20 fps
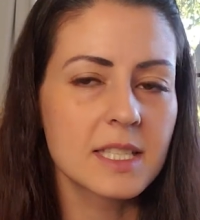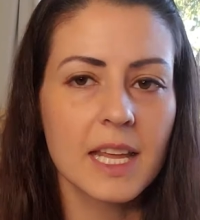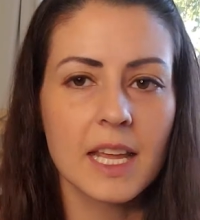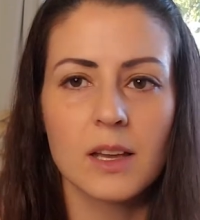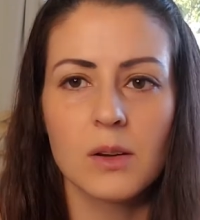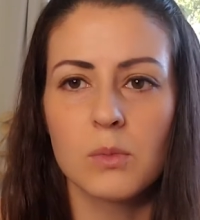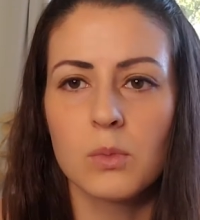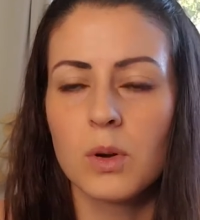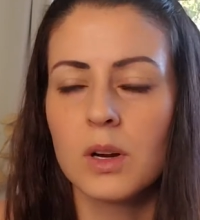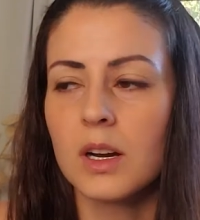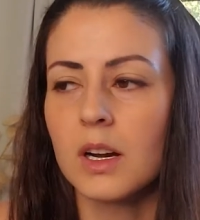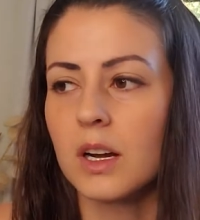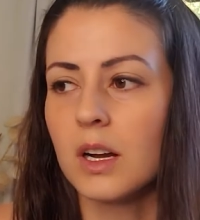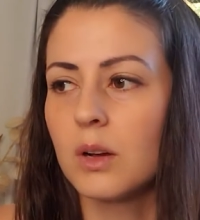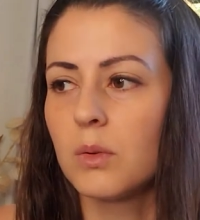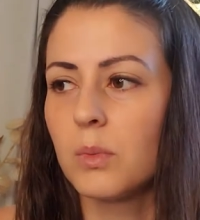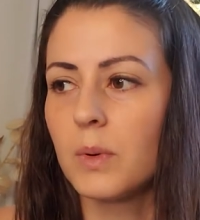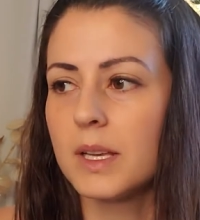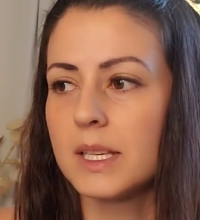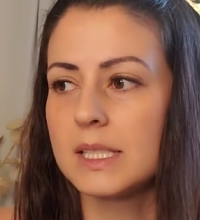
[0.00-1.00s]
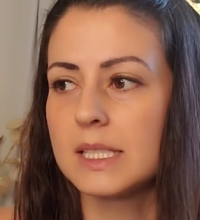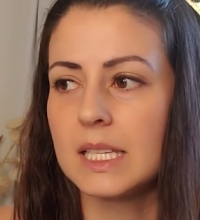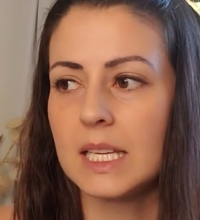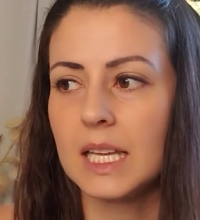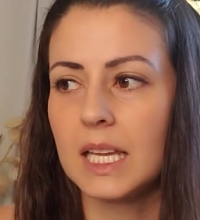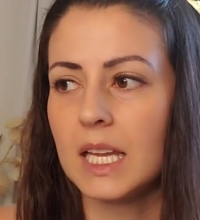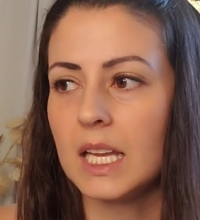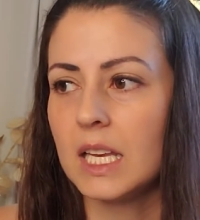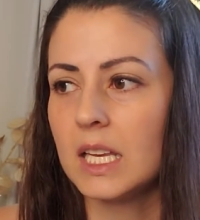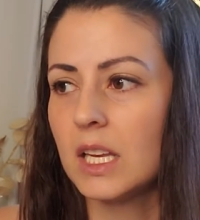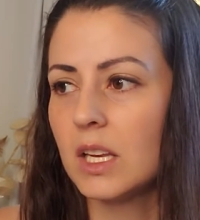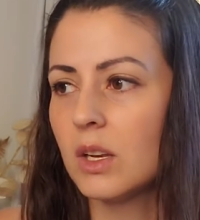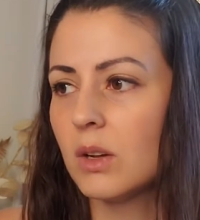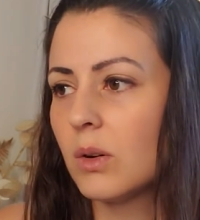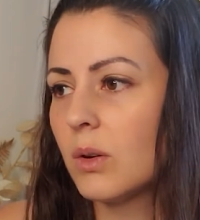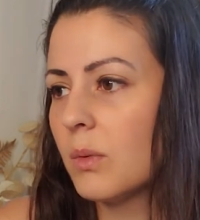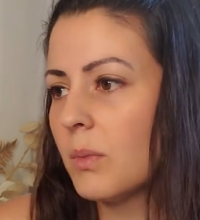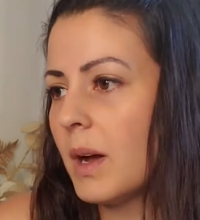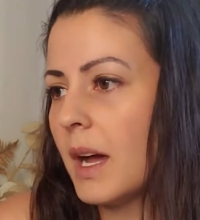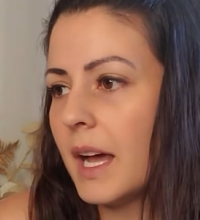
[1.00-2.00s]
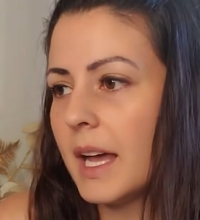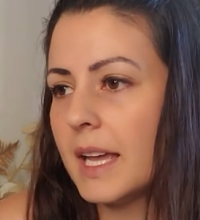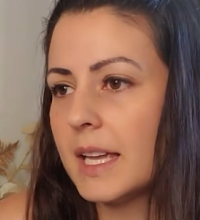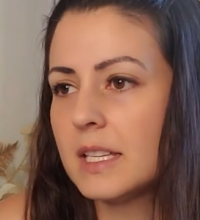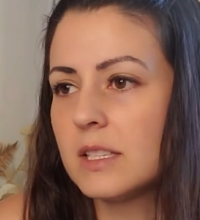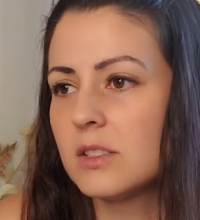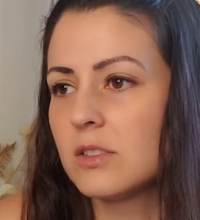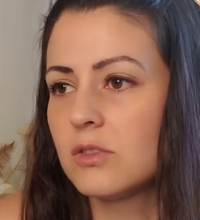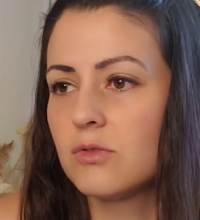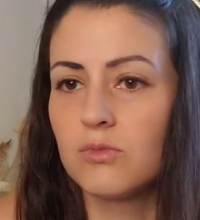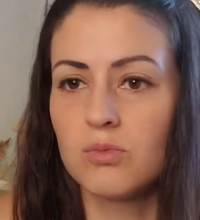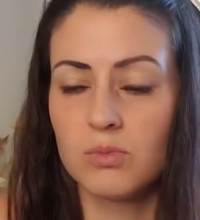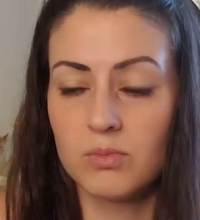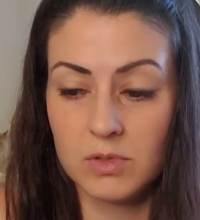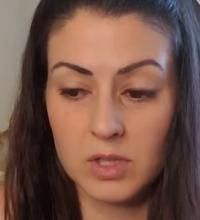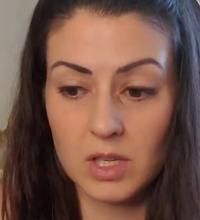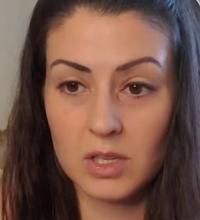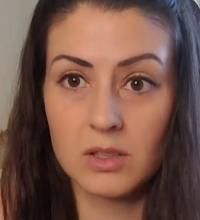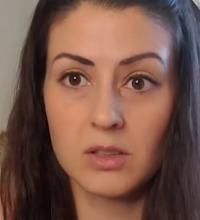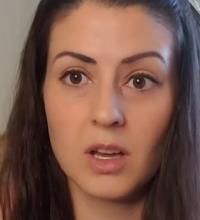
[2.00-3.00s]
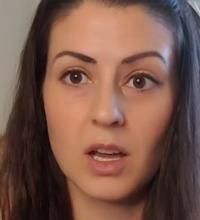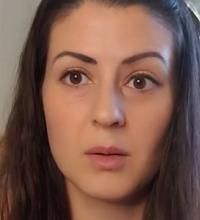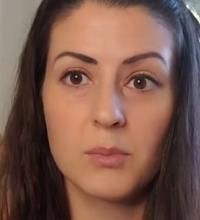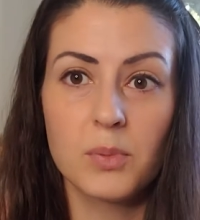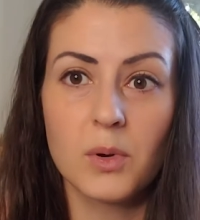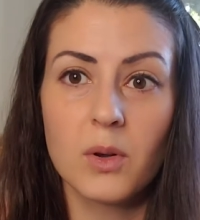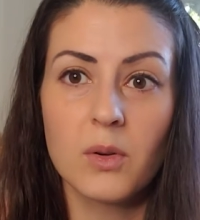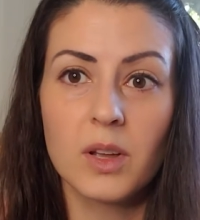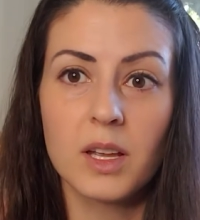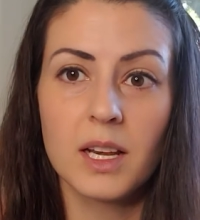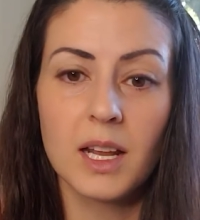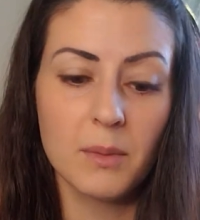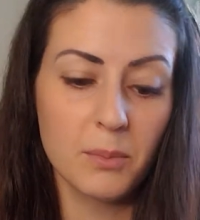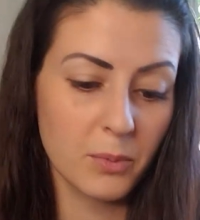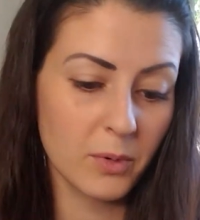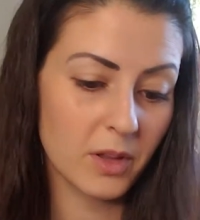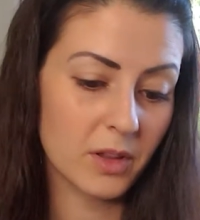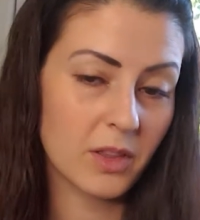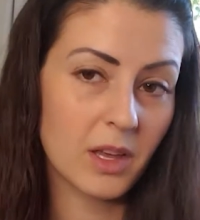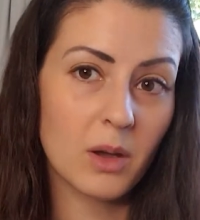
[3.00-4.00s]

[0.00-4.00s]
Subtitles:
day at work? Was it, I just got broken up with?